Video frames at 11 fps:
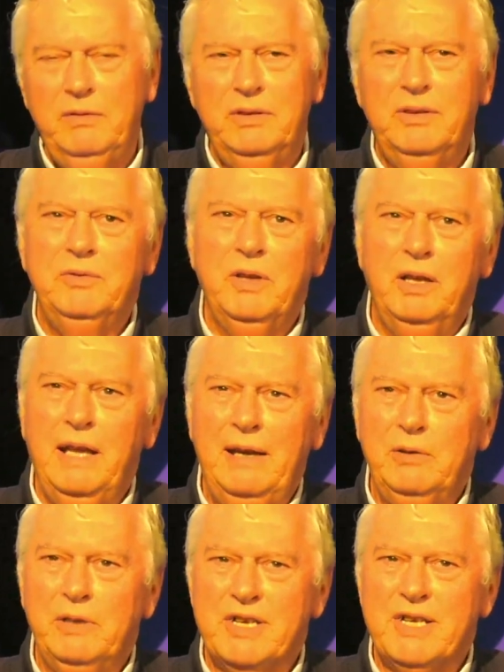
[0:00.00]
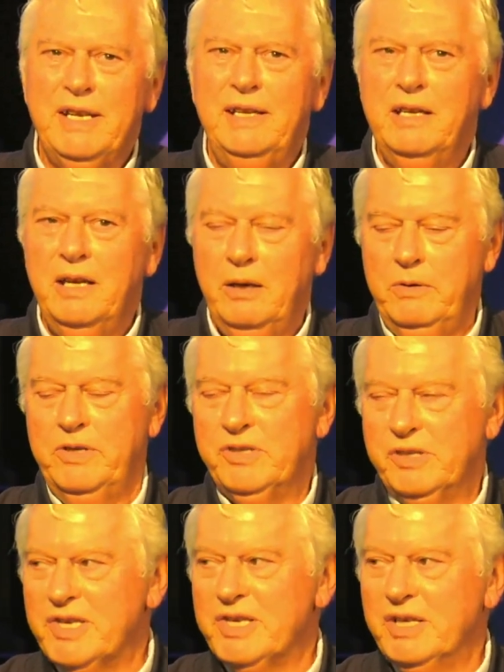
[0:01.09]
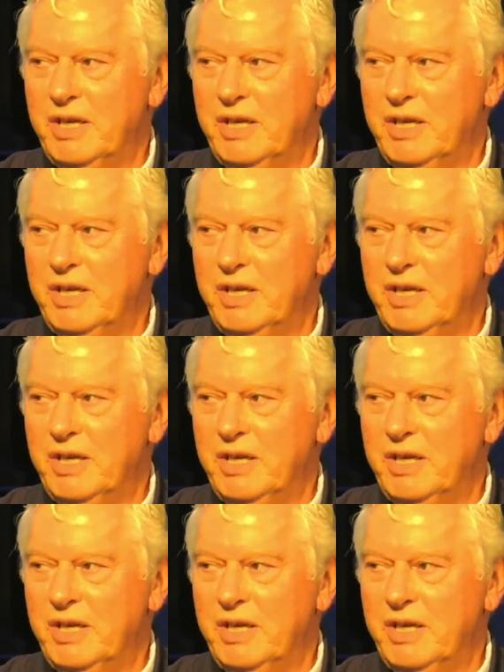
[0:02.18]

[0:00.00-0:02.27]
not allowed us, they encouraged us to